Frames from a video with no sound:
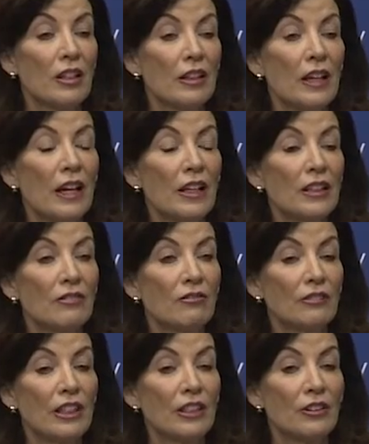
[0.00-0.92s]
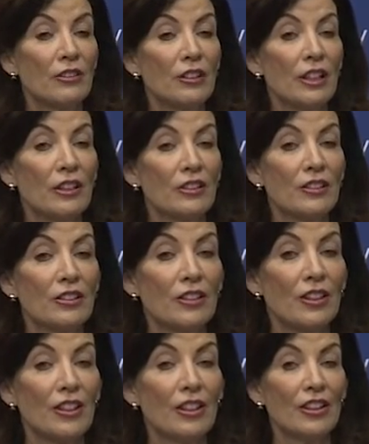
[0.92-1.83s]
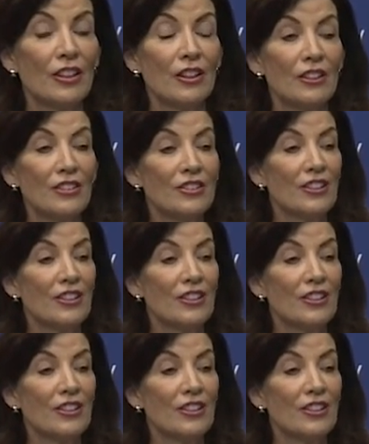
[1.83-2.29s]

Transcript: kind of leader that is